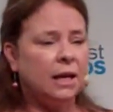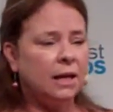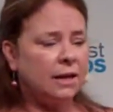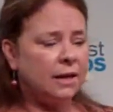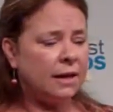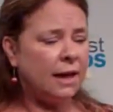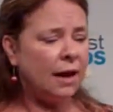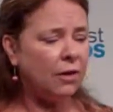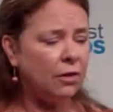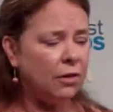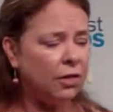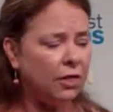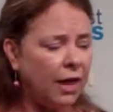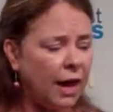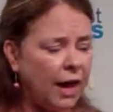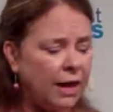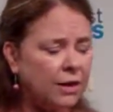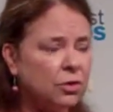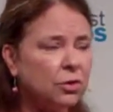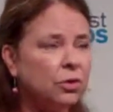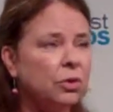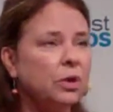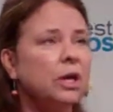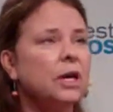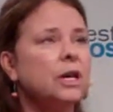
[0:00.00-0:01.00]
Now that
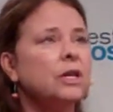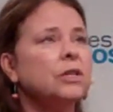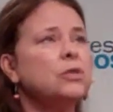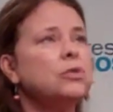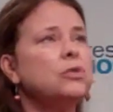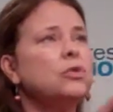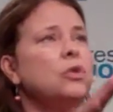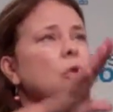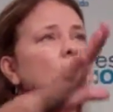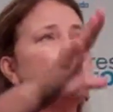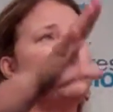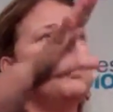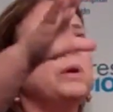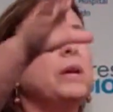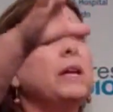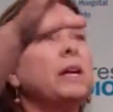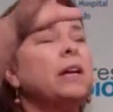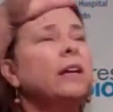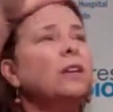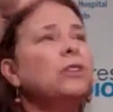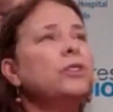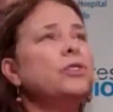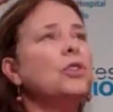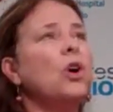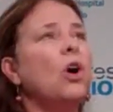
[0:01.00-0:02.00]
tree is so big
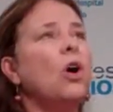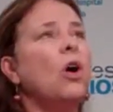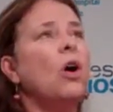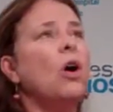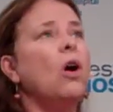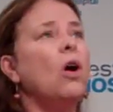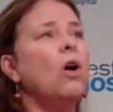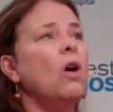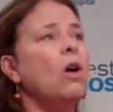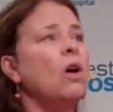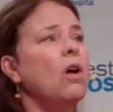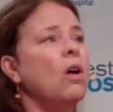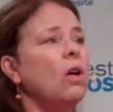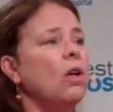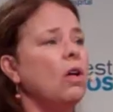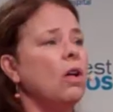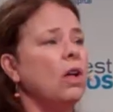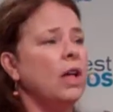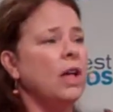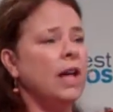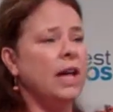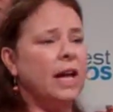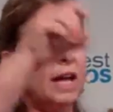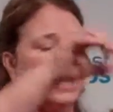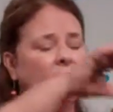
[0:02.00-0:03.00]
and tall,
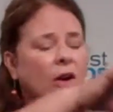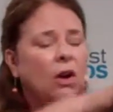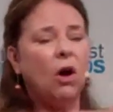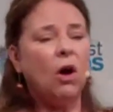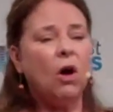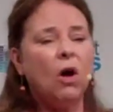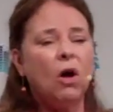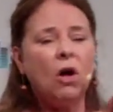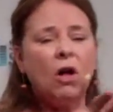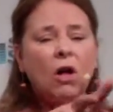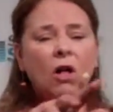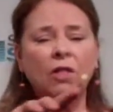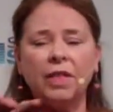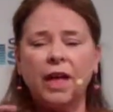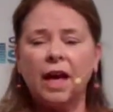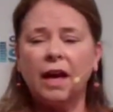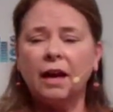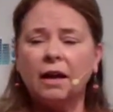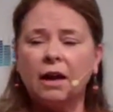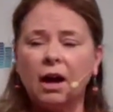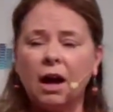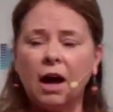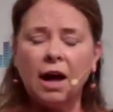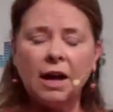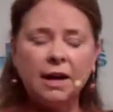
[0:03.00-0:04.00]
and all that
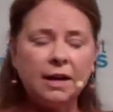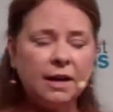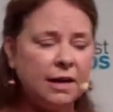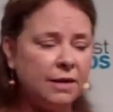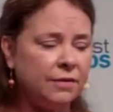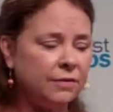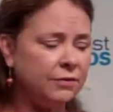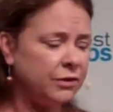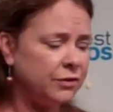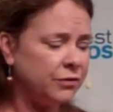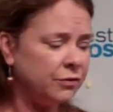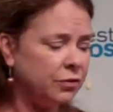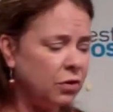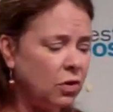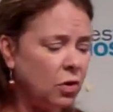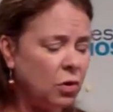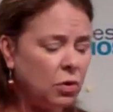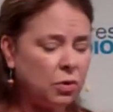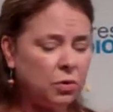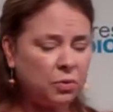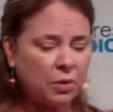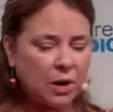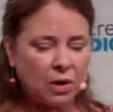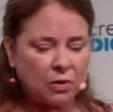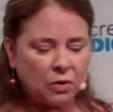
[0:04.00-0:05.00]
cotton has
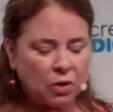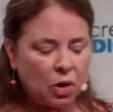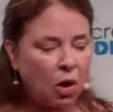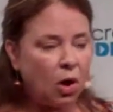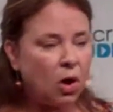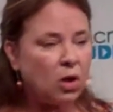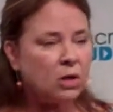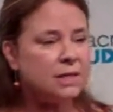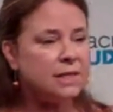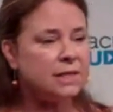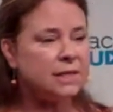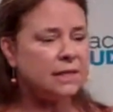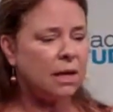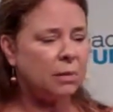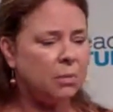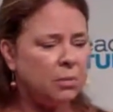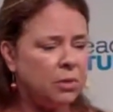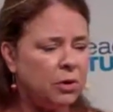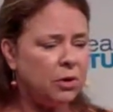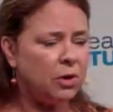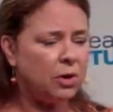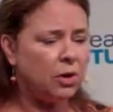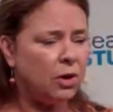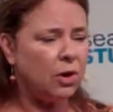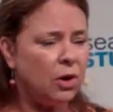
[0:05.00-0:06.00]
flown around all
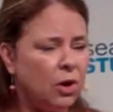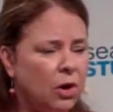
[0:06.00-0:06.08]
summer.